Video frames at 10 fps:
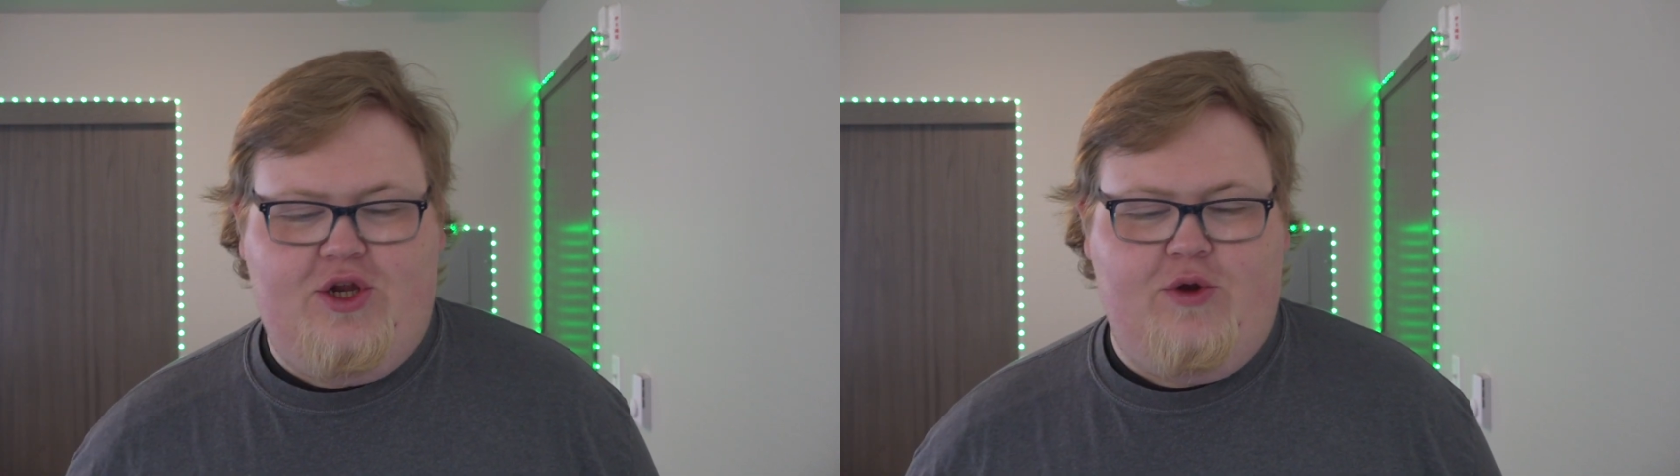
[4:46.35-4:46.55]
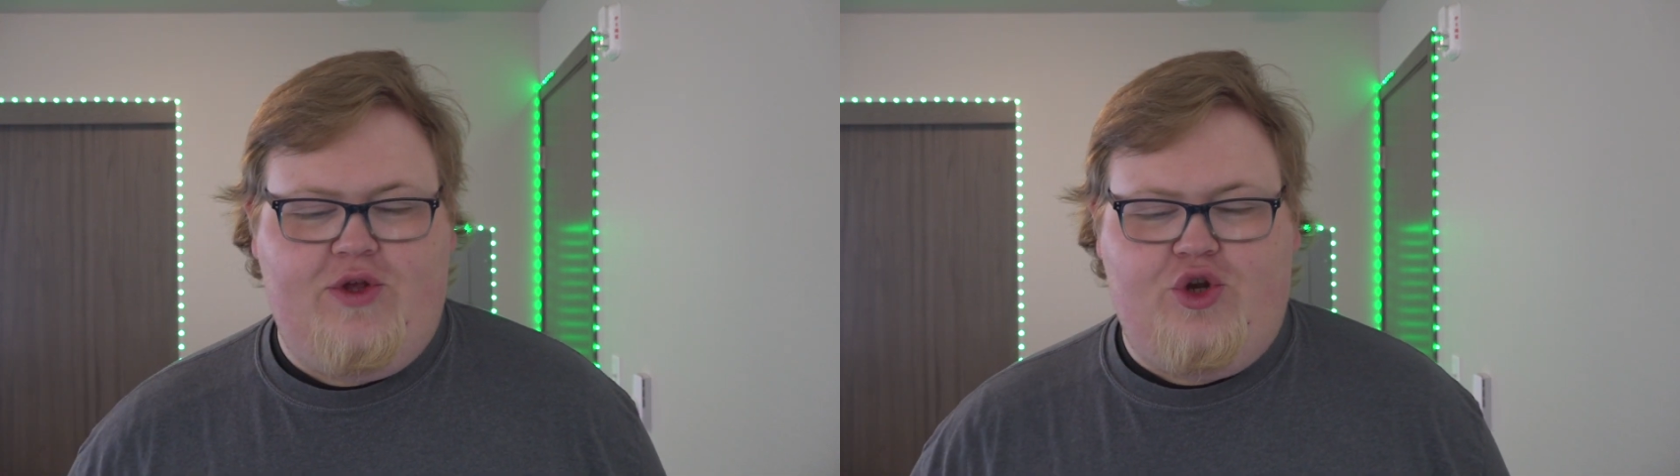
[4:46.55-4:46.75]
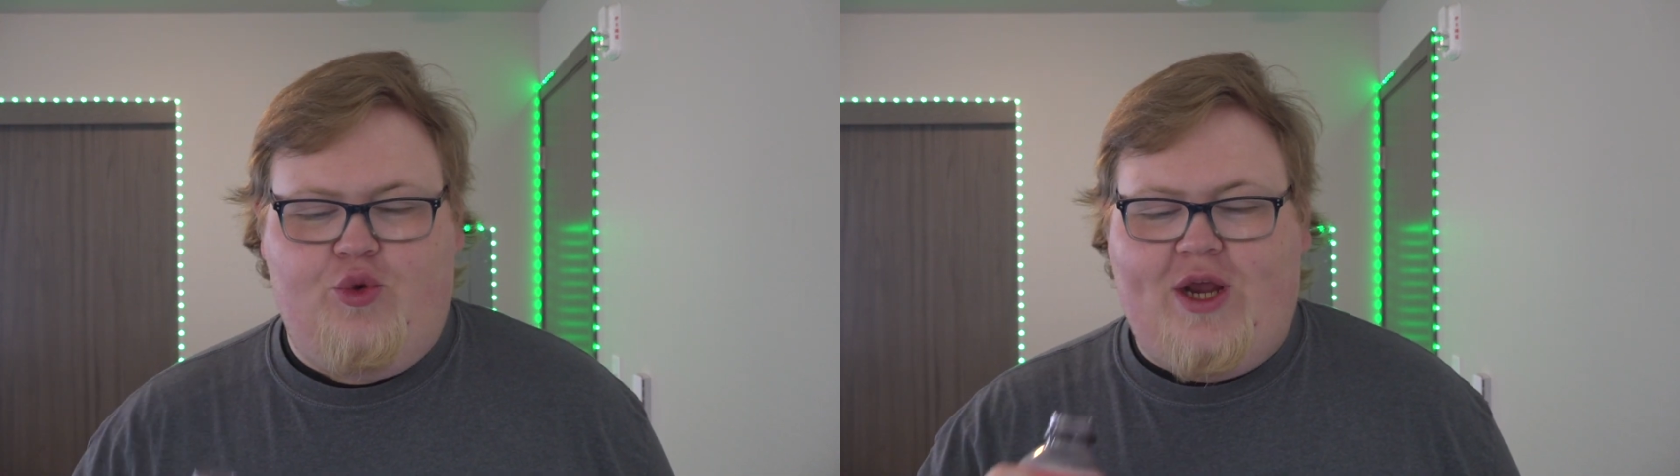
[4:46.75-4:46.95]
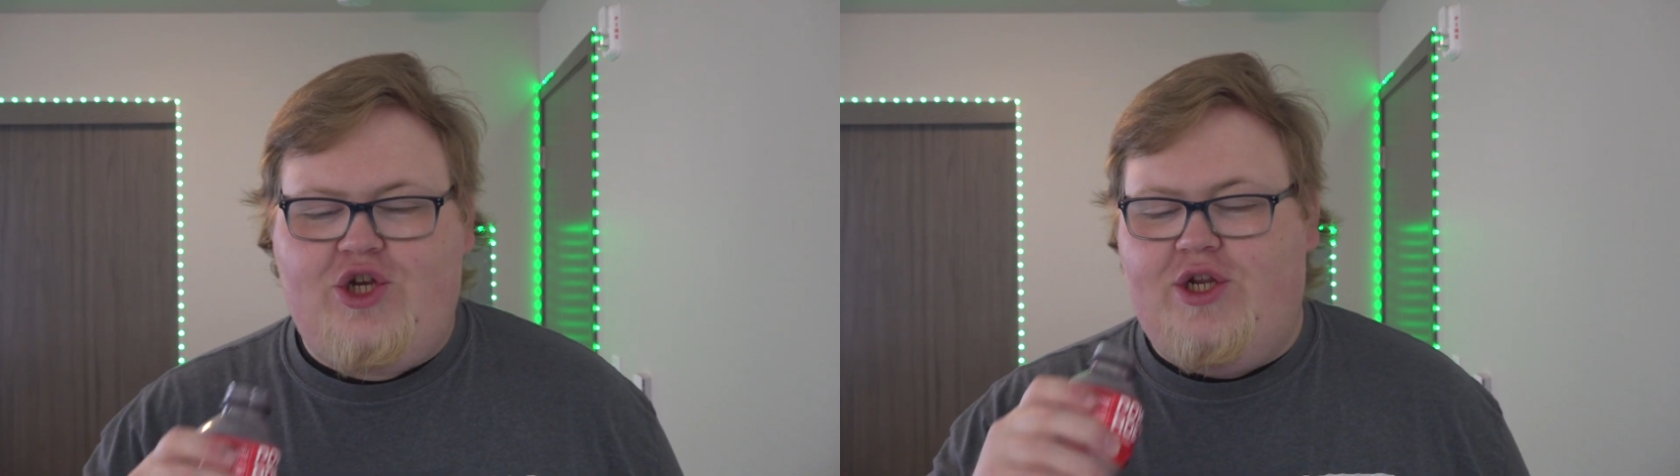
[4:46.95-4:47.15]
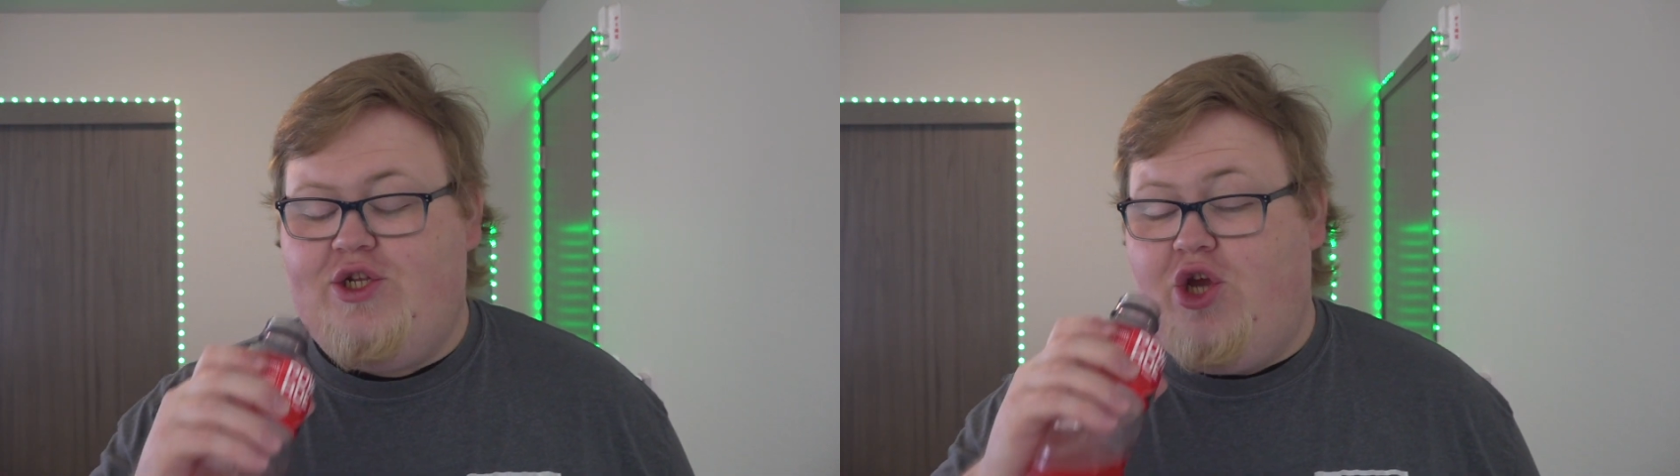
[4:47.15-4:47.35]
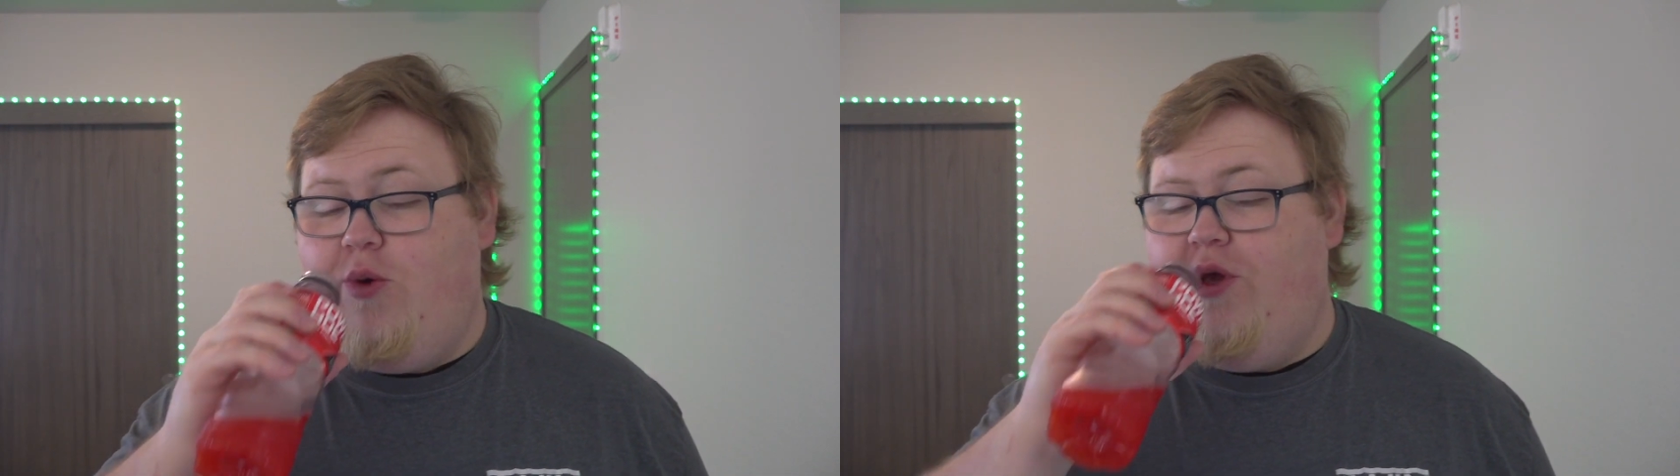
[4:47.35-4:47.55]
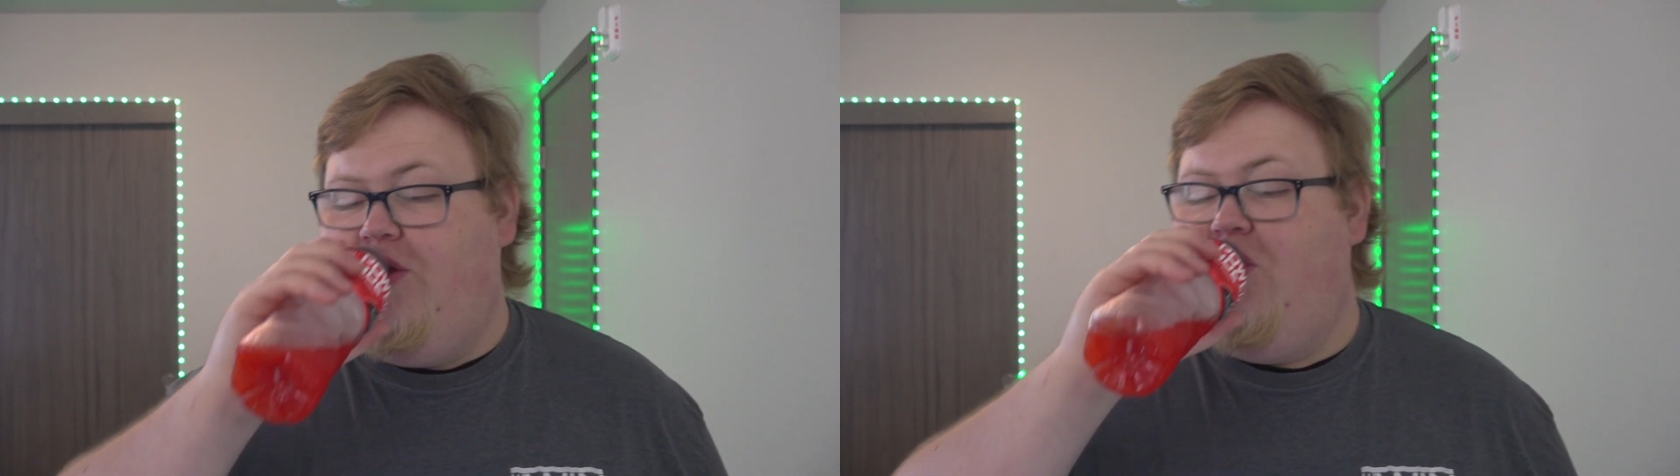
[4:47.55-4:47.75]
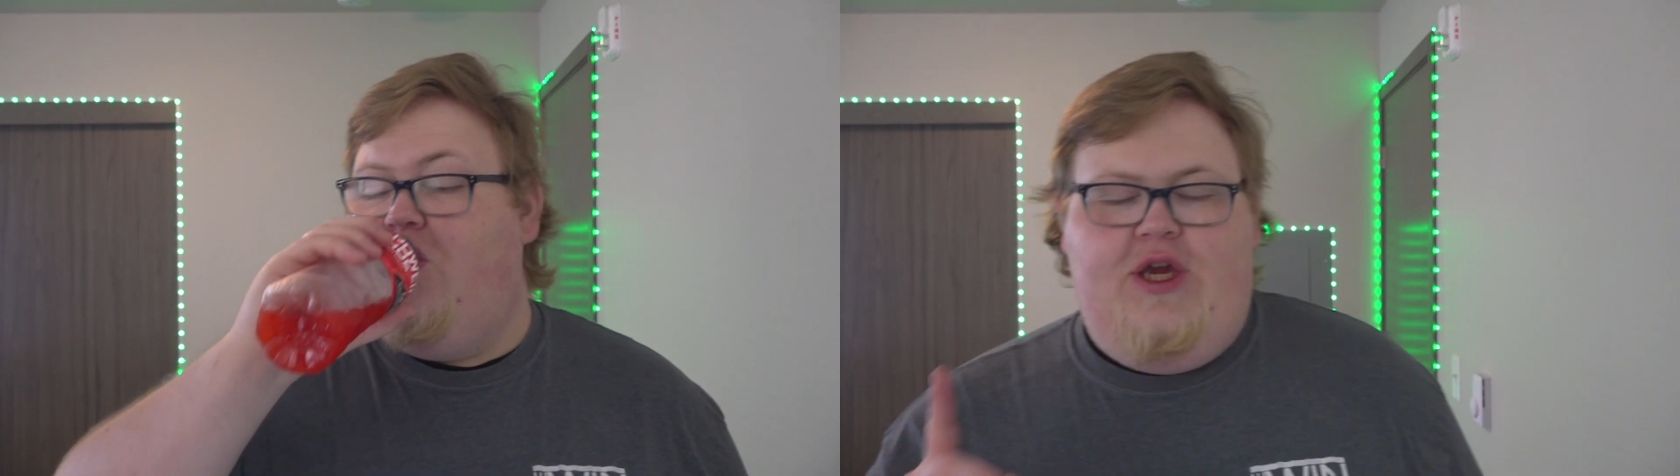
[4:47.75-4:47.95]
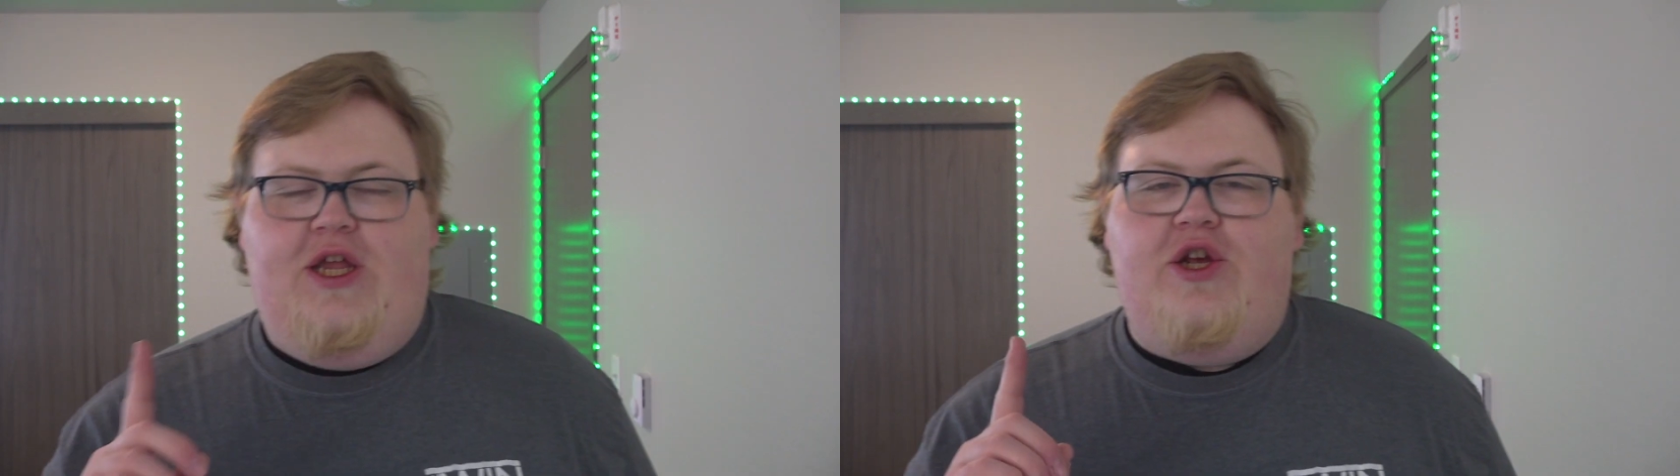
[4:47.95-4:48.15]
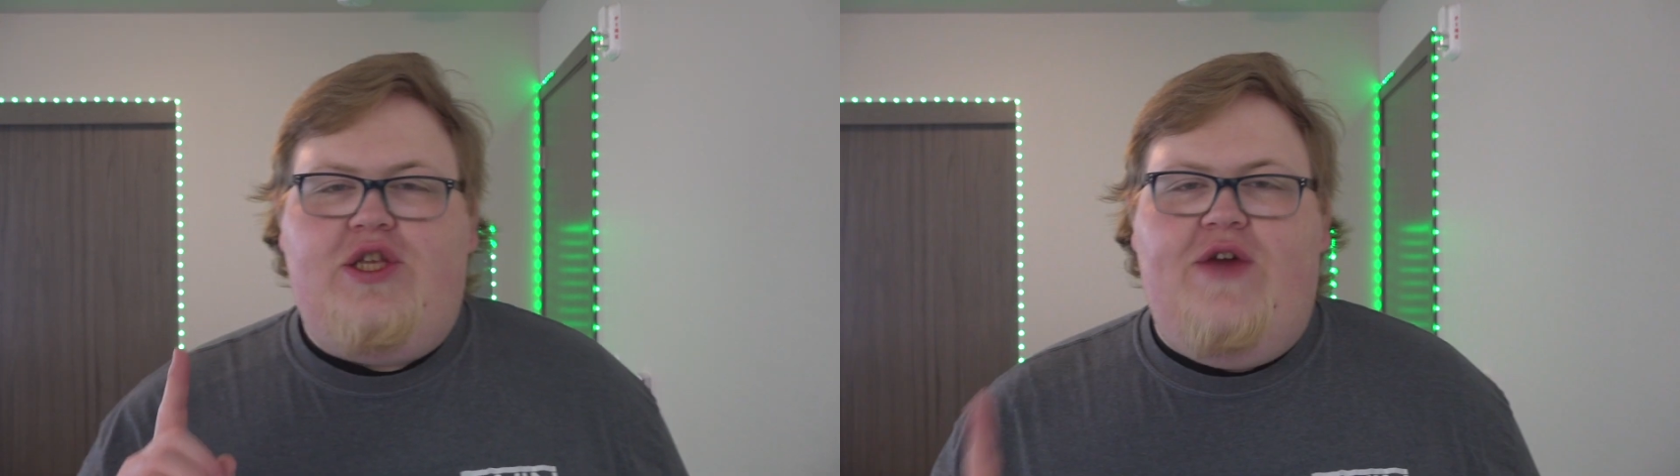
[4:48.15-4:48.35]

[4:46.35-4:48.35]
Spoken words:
you know, the direction it's going. He does